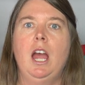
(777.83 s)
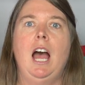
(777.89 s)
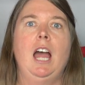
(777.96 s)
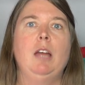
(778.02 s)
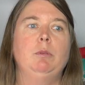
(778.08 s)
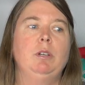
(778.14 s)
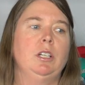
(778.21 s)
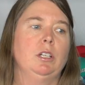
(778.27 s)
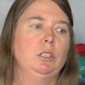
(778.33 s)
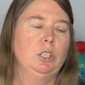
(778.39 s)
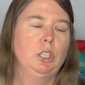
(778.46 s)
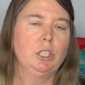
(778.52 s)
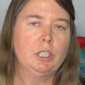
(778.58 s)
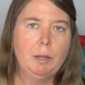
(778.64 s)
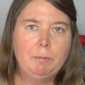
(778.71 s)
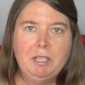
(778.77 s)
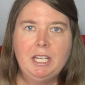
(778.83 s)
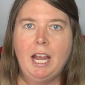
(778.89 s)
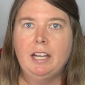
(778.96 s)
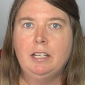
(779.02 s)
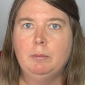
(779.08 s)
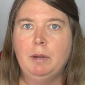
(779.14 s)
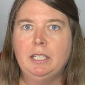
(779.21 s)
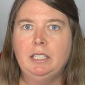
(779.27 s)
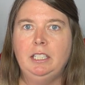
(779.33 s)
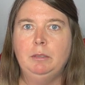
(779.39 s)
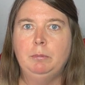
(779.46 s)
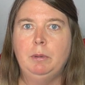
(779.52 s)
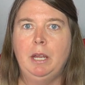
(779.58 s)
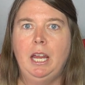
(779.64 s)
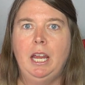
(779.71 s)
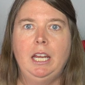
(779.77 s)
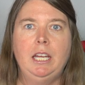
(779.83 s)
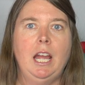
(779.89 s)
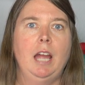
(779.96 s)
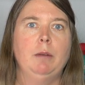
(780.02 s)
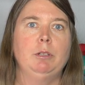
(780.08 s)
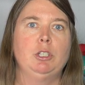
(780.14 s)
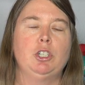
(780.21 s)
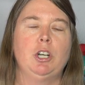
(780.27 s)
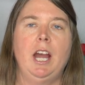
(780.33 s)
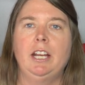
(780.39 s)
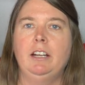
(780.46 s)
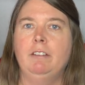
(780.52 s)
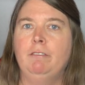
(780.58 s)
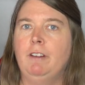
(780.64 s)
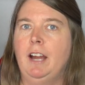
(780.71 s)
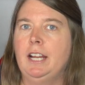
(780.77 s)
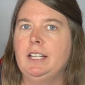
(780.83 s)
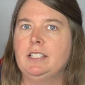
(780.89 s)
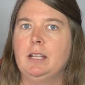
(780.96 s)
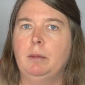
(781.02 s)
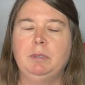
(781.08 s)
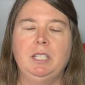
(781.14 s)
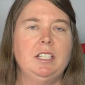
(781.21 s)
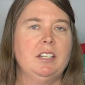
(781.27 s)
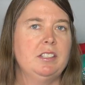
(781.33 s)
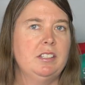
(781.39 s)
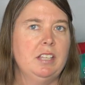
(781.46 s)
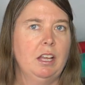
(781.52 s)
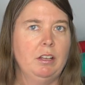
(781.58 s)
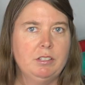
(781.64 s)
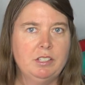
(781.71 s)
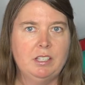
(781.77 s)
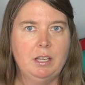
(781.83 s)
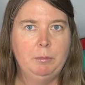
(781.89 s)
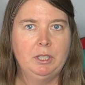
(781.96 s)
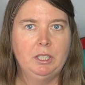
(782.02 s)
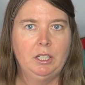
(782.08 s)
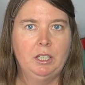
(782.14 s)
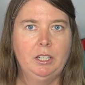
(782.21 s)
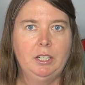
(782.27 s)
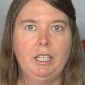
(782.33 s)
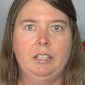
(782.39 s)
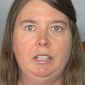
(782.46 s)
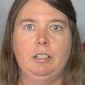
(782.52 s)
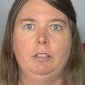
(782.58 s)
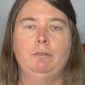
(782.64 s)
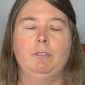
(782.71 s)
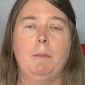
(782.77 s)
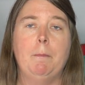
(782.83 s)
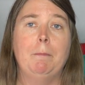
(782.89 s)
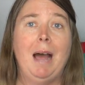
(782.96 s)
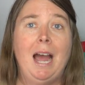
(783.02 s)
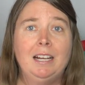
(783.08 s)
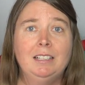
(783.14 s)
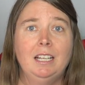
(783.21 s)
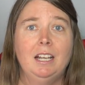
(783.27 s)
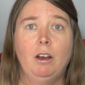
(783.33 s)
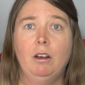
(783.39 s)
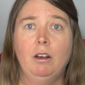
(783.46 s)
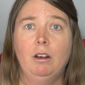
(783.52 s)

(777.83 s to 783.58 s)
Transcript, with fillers: I would look up the item on eBay, I would try to find something to sell similar, either from my